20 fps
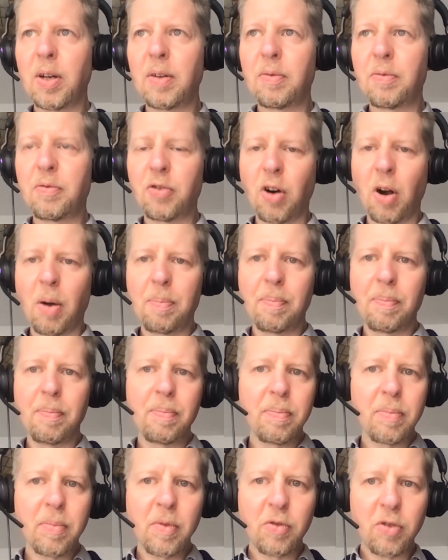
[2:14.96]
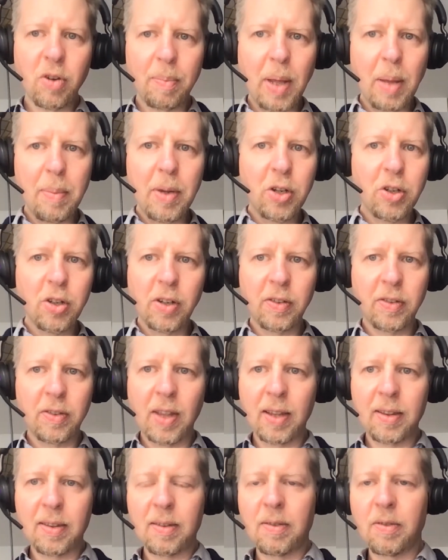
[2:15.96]
from images
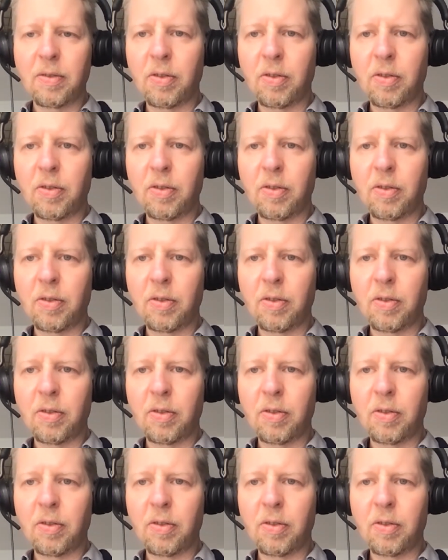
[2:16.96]
that